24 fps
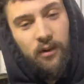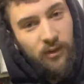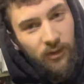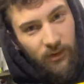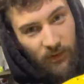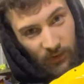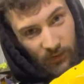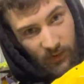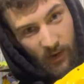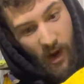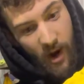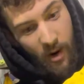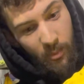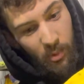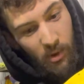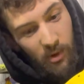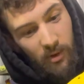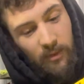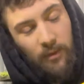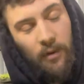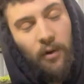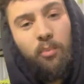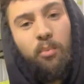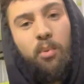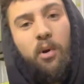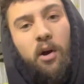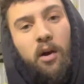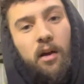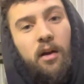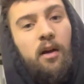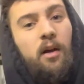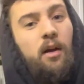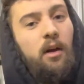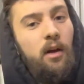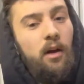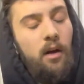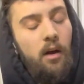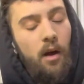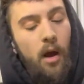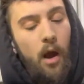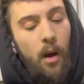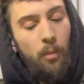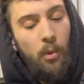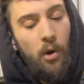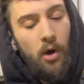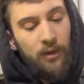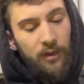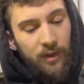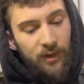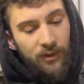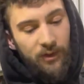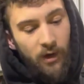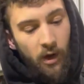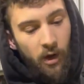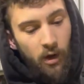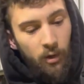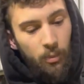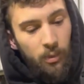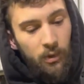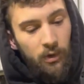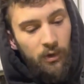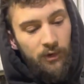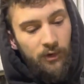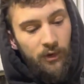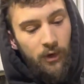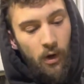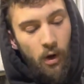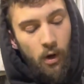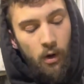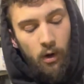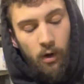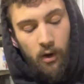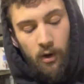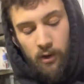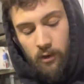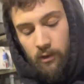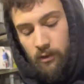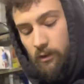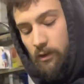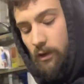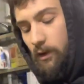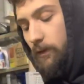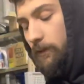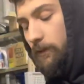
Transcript: This is not perfect, but I bought these calipers. They are, in